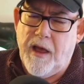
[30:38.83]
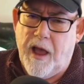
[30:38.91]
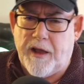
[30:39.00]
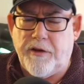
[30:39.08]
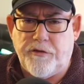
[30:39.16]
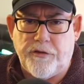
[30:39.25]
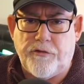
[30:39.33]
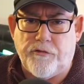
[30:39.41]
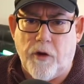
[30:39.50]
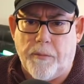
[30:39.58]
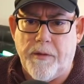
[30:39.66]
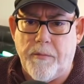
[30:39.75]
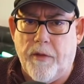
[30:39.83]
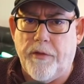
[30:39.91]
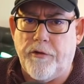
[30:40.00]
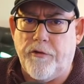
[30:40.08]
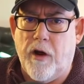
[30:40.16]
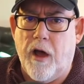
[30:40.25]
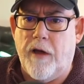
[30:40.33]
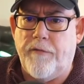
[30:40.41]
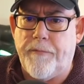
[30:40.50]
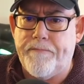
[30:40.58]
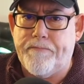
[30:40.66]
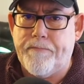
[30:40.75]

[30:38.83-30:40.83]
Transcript: I can just drop them on the drive.